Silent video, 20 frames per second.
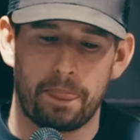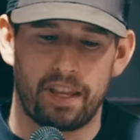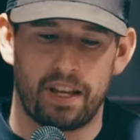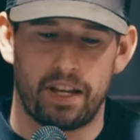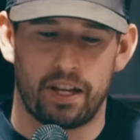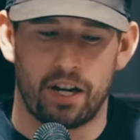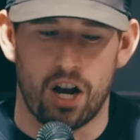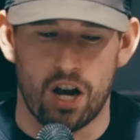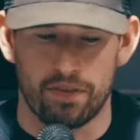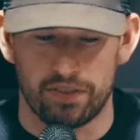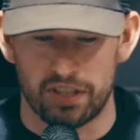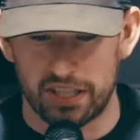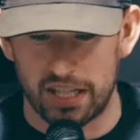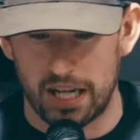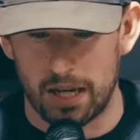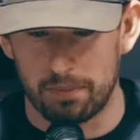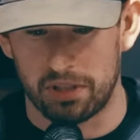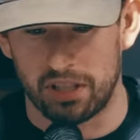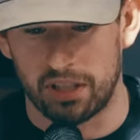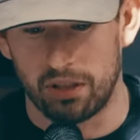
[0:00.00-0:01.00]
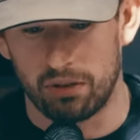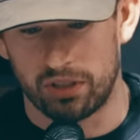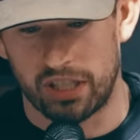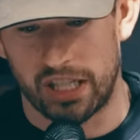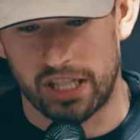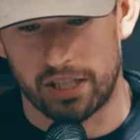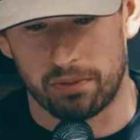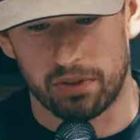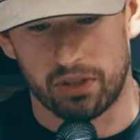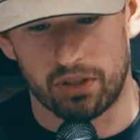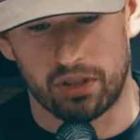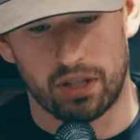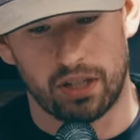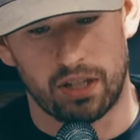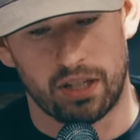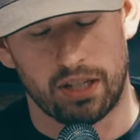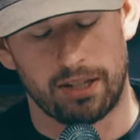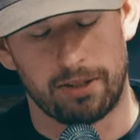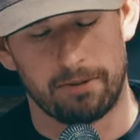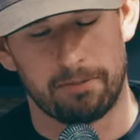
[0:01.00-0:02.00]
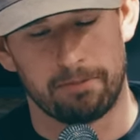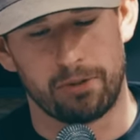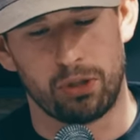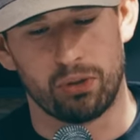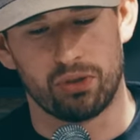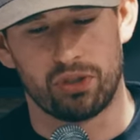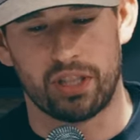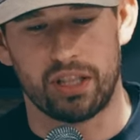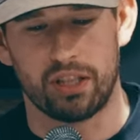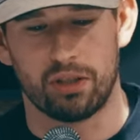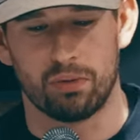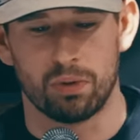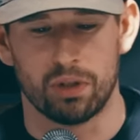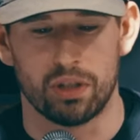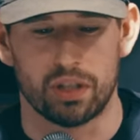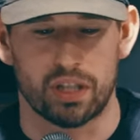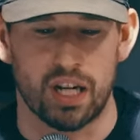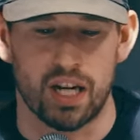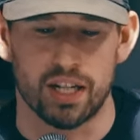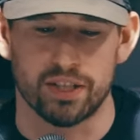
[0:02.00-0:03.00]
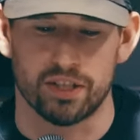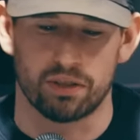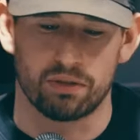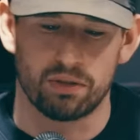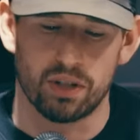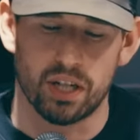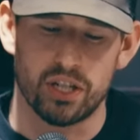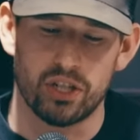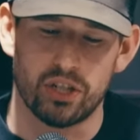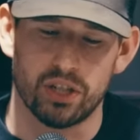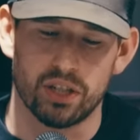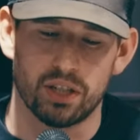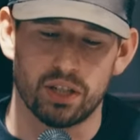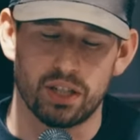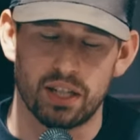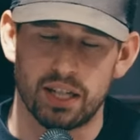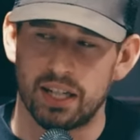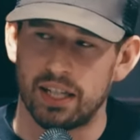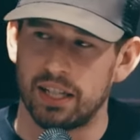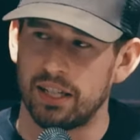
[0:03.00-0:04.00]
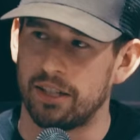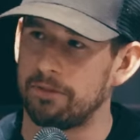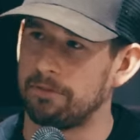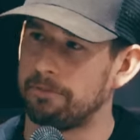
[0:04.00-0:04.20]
And oftentimes in the Old Testament, you'll see the word consecration, and